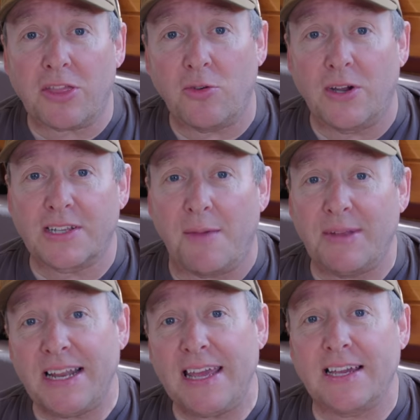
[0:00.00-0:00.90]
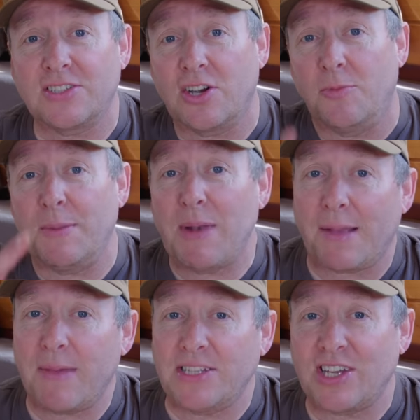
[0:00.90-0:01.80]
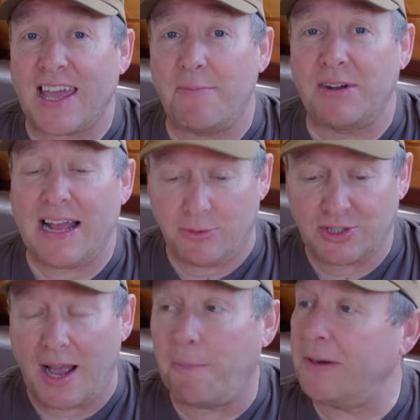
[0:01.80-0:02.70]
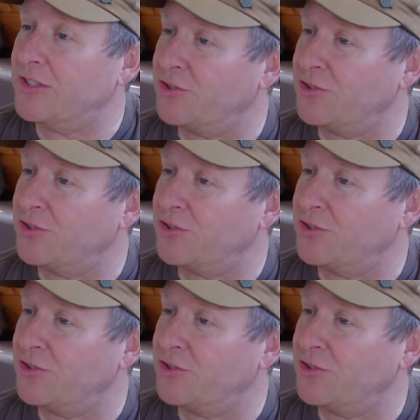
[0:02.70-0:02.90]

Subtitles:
I thought I'd come in here because I've got my black magic camera now all set up on its